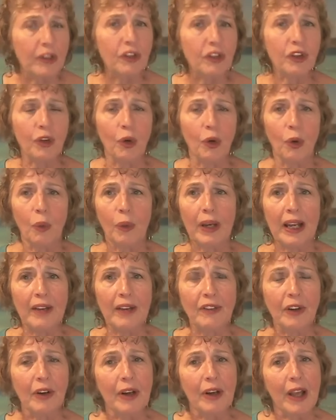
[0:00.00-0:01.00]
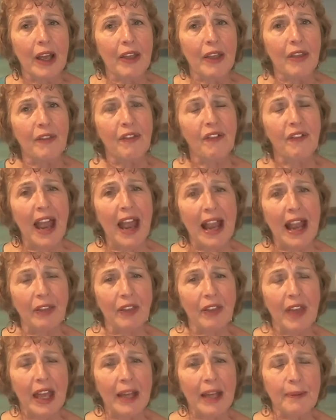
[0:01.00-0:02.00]
or whatever, the fact
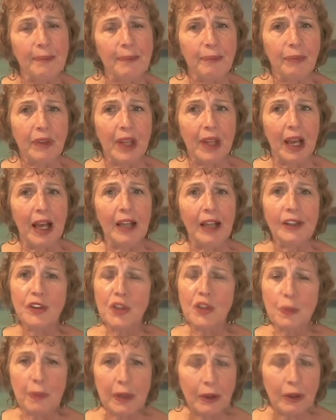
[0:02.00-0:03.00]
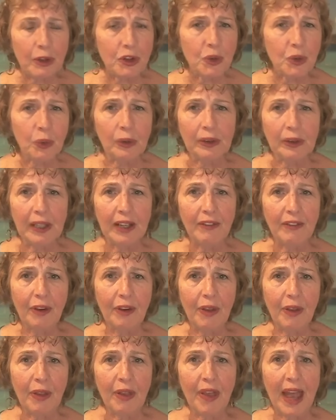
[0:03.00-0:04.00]
that on a spiritual
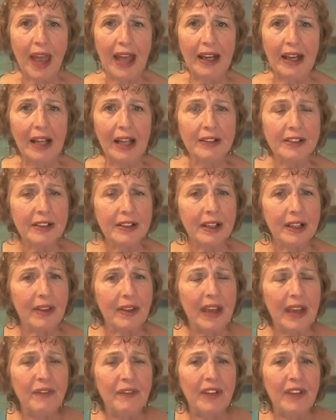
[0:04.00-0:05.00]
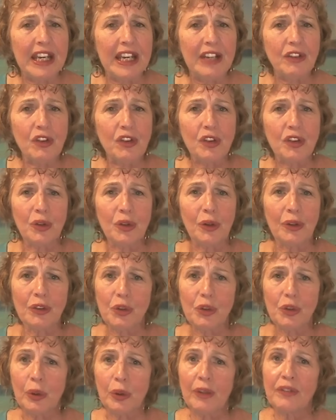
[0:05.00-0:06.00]
level that they've each
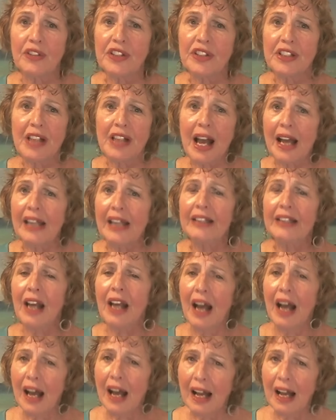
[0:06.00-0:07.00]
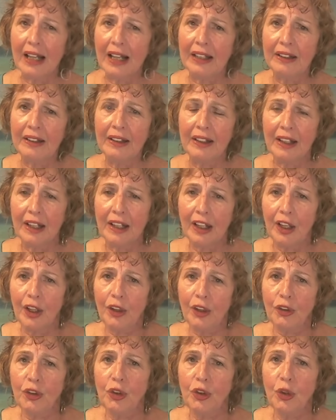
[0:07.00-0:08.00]
sort of signed on
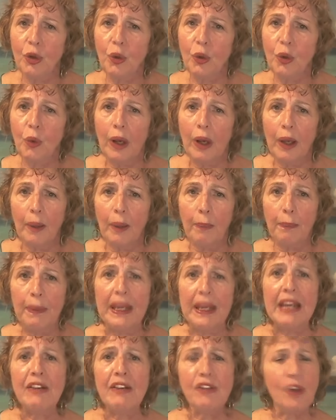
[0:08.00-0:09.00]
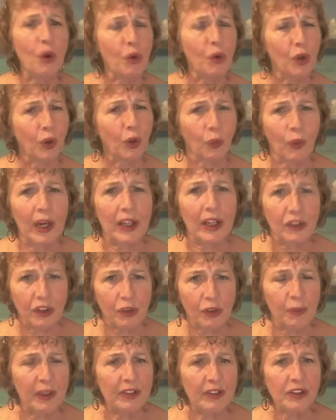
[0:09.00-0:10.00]
to be so courageous,
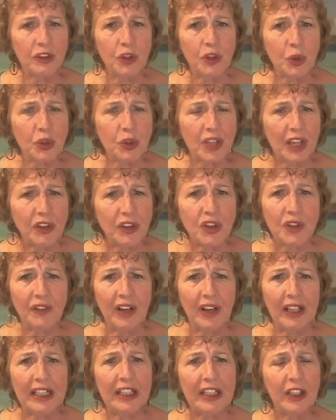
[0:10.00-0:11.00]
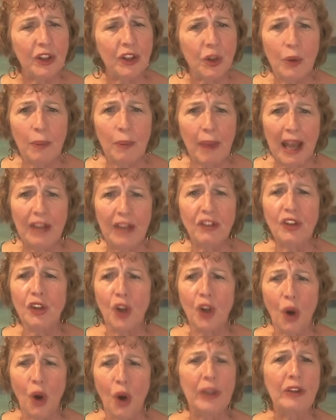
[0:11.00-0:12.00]
because as you said, Shivani, can you imagine
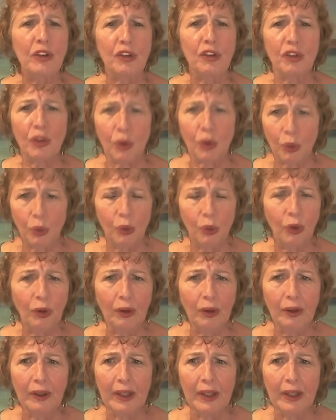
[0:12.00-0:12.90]
going to school